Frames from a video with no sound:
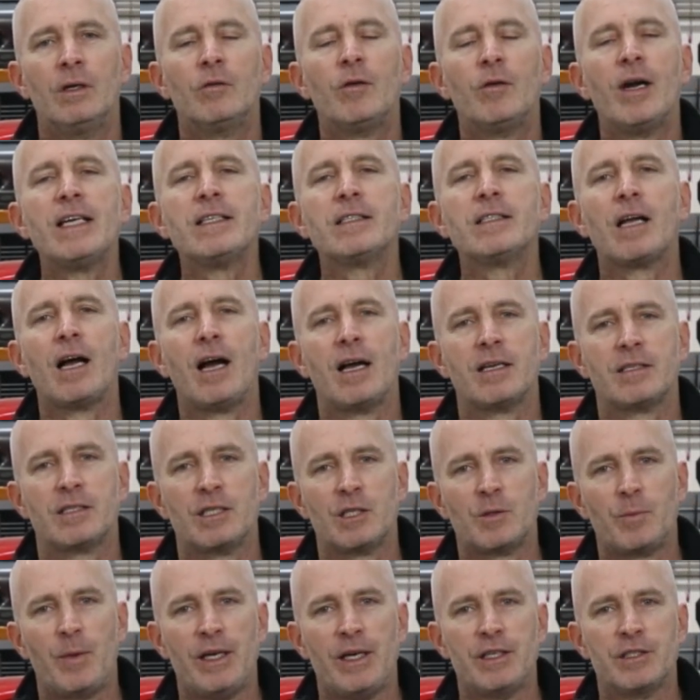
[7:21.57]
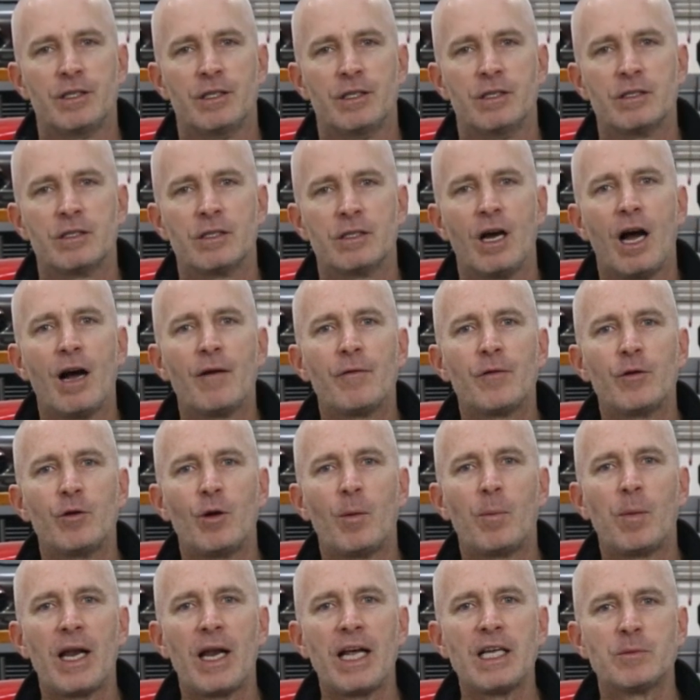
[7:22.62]
Race car suspensions often
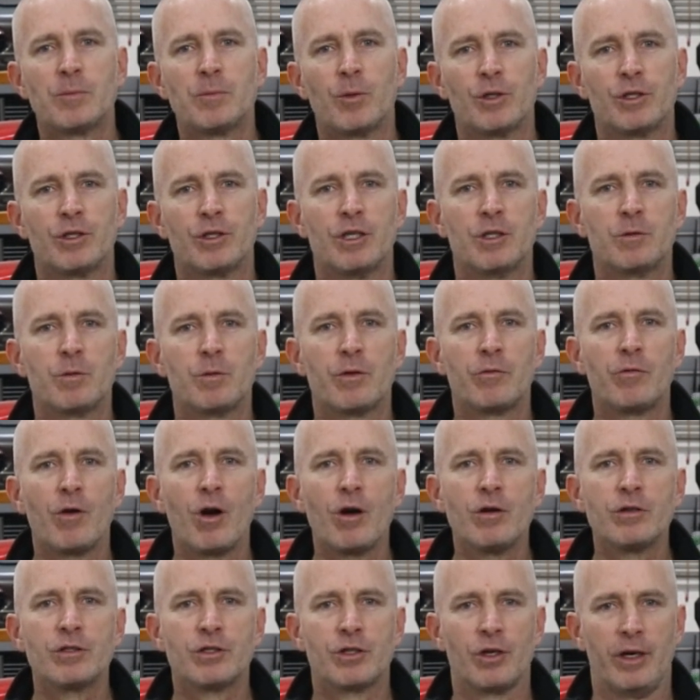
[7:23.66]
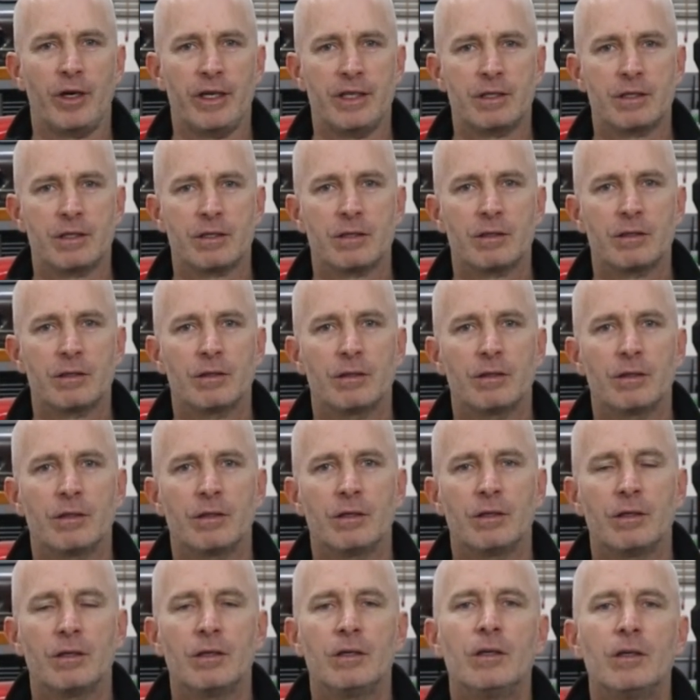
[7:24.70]
replace bushes with rose joints.
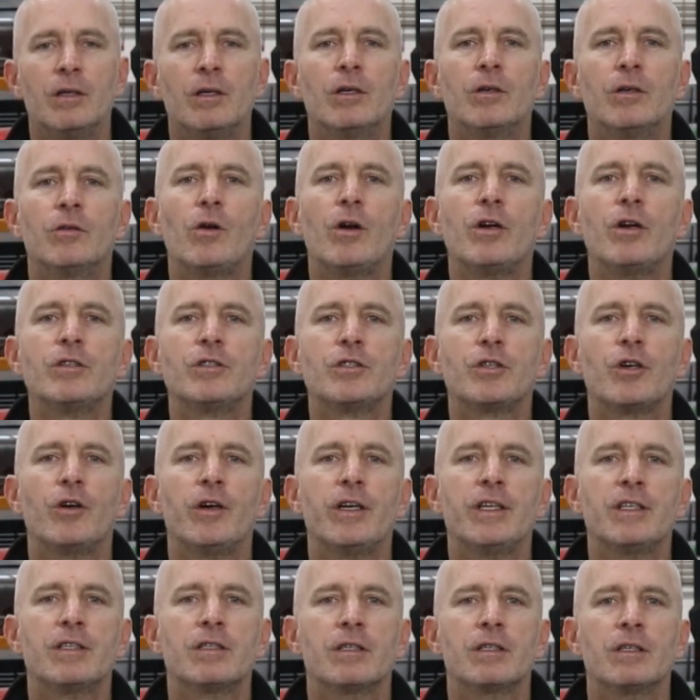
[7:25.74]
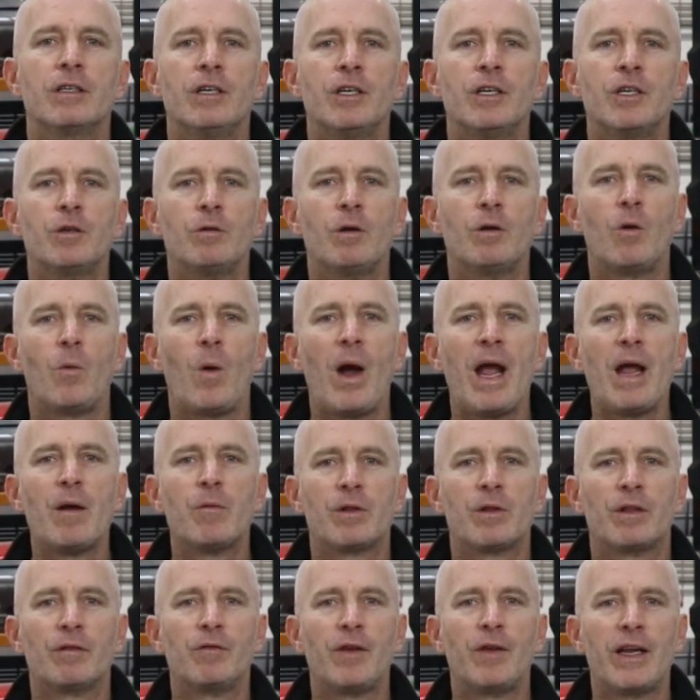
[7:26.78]
Rose joints do away
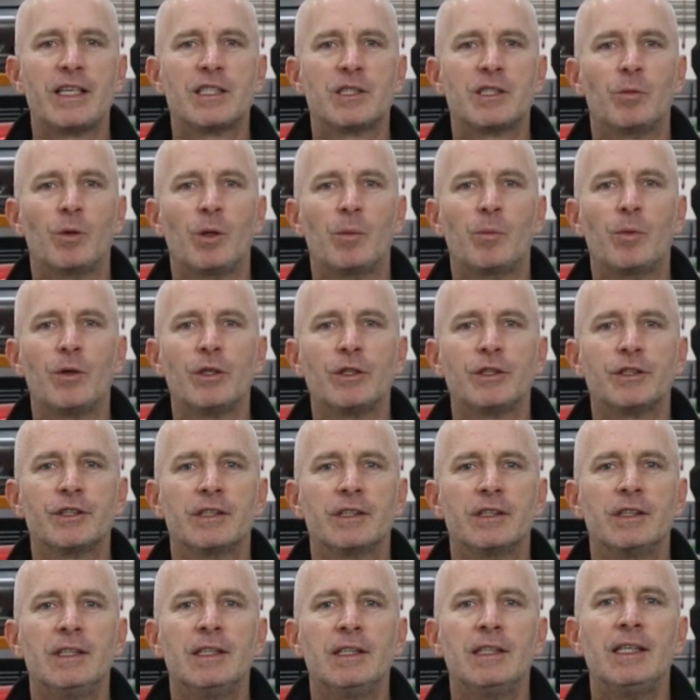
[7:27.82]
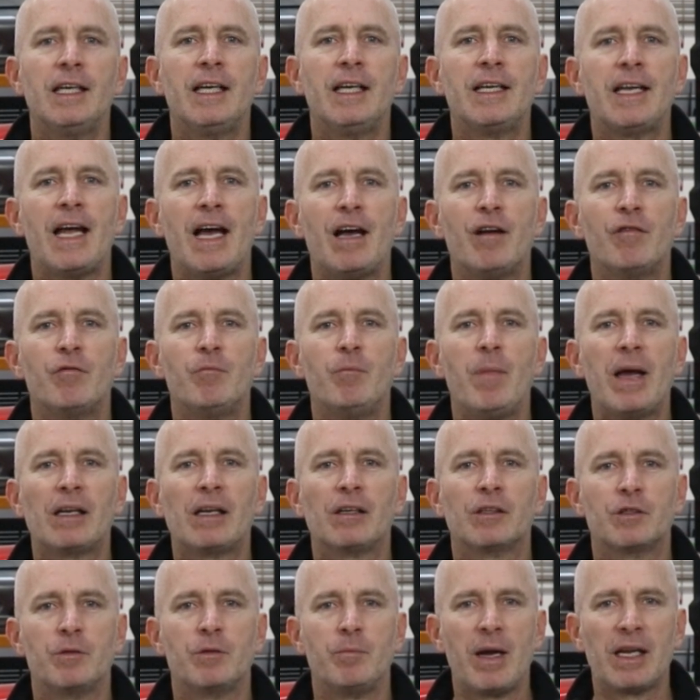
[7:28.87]
with a flexible bush and have
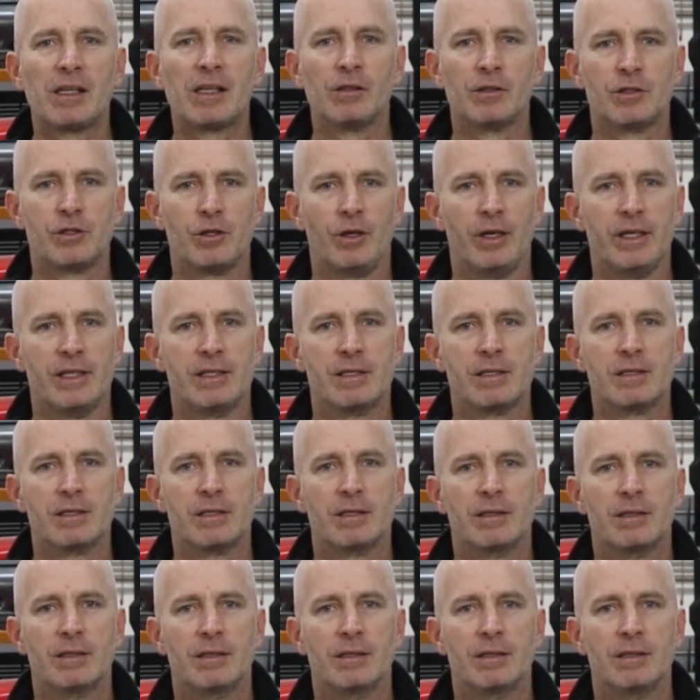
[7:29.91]
metal-to-metal joints.